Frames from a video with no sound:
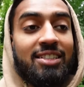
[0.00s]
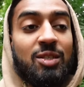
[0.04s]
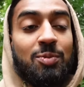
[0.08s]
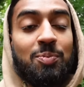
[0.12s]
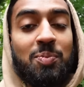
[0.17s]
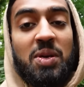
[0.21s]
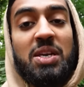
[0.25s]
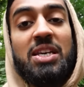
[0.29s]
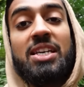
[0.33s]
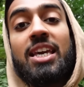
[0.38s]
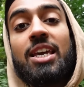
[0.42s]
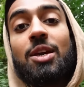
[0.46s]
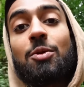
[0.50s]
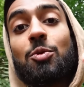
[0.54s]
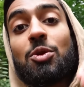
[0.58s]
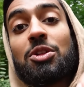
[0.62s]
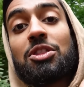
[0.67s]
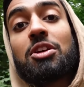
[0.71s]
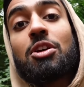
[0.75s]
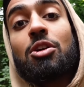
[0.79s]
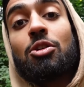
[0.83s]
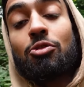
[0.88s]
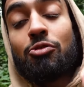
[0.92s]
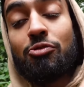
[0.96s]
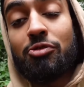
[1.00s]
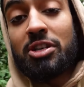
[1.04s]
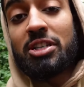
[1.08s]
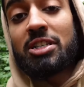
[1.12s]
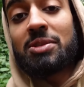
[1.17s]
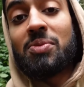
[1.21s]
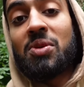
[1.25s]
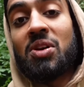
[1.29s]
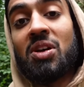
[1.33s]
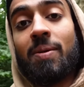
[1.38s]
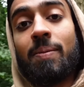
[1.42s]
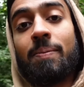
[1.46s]
Speaking with
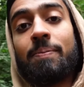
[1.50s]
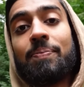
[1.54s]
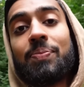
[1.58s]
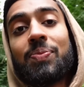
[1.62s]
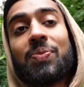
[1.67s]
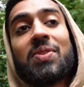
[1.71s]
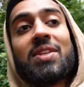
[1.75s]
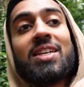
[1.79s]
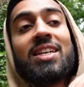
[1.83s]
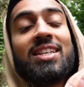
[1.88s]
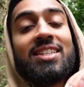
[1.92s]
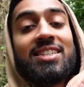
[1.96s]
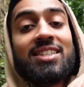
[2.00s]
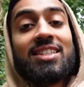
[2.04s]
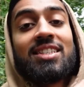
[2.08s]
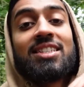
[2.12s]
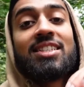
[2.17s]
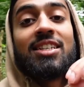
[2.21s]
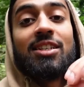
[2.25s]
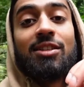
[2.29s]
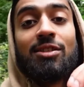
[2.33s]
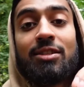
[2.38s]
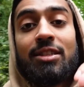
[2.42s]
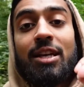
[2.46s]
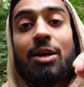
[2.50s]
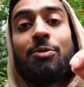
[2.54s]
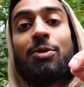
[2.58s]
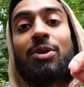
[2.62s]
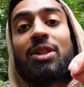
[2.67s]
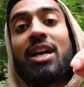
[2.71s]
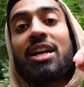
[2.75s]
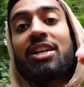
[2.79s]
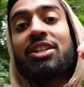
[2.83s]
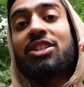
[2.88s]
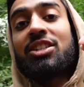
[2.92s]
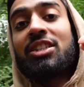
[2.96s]
charisma is a skill that
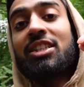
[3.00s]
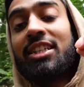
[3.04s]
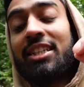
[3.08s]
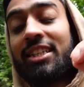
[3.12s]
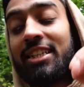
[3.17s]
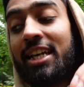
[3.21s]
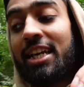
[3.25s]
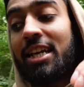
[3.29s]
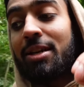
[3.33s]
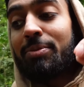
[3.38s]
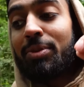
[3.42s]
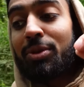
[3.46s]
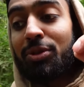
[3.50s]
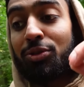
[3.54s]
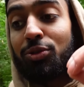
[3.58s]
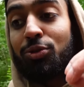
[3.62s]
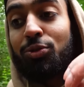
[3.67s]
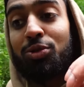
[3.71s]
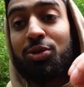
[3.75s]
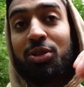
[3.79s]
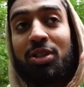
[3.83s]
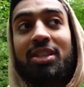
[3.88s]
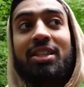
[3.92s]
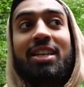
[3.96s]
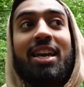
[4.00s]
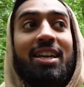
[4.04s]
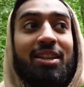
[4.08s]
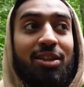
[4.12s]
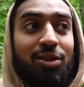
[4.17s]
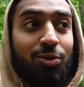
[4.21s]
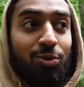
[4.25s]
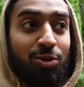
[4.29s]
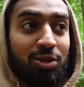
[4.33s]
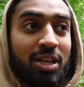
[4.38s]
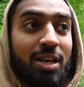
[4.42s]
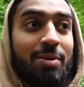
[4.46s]
will actually enable you to get
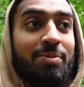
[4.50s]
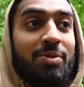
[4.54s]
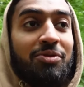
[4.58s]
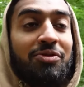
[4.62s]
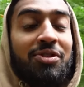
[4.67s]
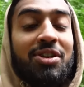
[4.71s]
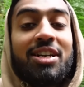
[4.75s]
those type of